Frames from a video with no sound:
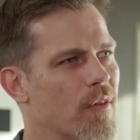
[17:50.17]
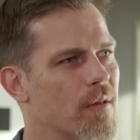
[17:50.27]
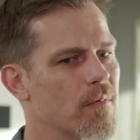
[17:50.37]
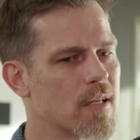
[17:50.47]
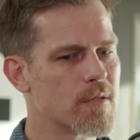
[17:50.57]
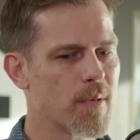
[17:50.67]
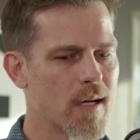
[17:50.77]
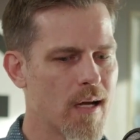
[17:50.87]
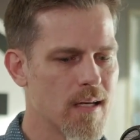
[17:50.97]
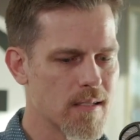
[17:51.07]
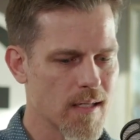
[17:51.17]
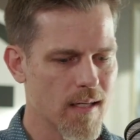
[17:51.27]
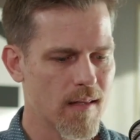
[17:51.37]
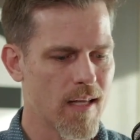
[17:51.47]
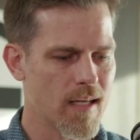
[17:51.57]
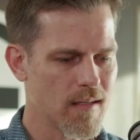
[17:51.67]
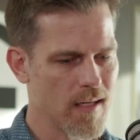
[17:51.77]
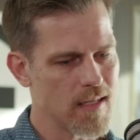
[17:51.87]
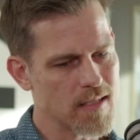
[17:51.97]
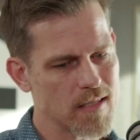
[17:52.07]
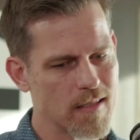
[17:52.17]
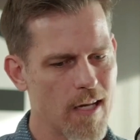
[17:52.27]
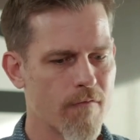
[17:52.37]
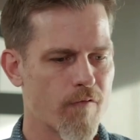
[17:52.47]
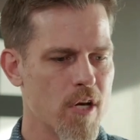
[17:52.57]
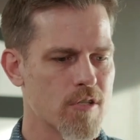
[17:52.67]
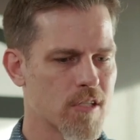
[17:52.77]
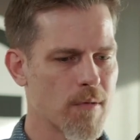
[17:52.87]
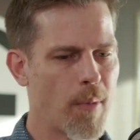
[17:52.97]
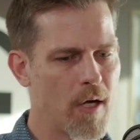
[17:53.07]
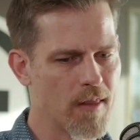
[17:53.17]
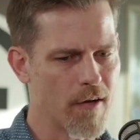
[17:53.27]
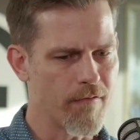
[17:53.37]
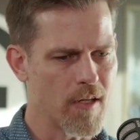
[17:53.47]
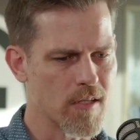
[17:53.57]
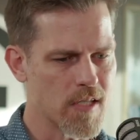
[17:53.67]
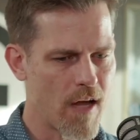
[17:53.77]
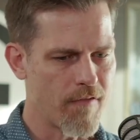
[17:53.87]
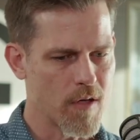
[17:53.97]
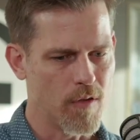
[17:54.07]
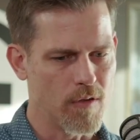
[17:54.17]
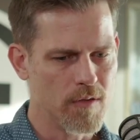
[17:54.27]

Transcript: It's because that as it infringes upon their philosophical